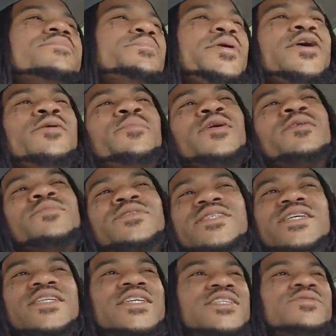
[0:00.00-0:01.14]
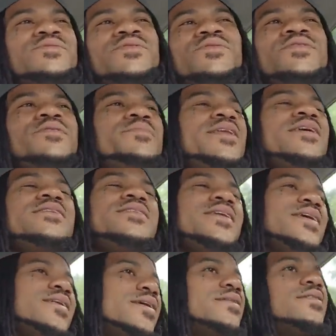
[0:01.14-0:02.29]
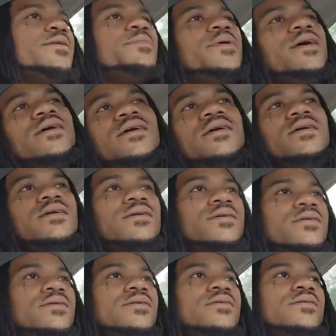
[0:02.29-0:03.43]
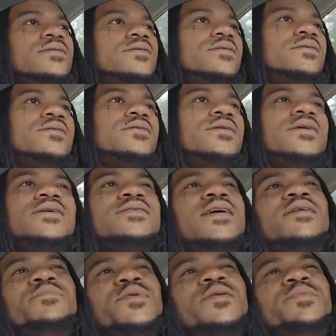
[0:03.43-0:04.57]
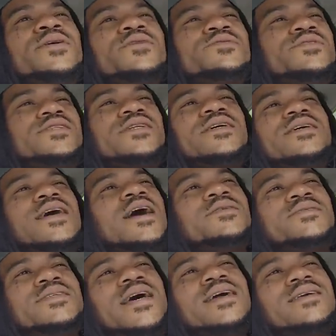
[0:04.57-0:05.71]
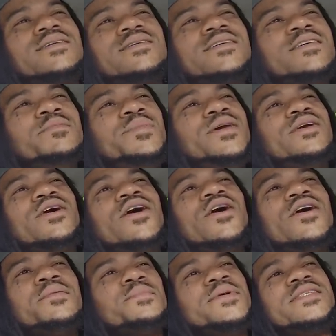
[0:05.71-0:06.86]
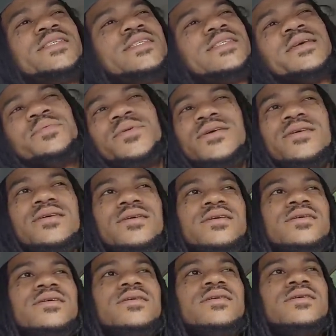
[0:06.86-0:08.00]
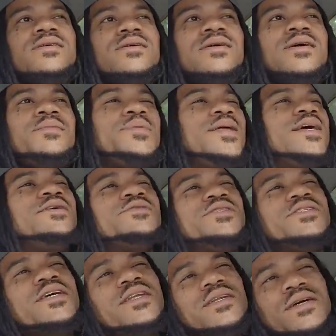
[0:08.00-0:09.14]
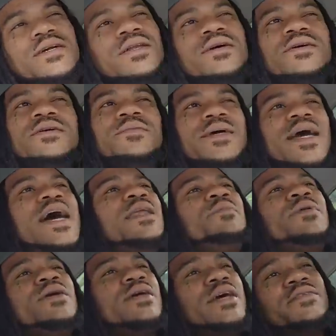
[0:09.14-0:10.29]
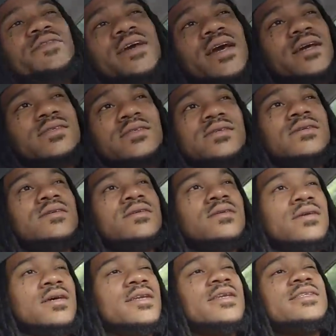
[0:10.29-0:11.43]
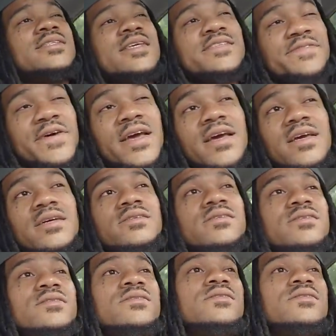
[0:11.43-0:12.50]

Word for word: bare minimum shit that you doing, man, that shit ain't nothing, man. Niggas ain't bumping your shit outside of BR Mississippi. You playing your shit in the club. It gotta be Kevin Gates and it's his fans.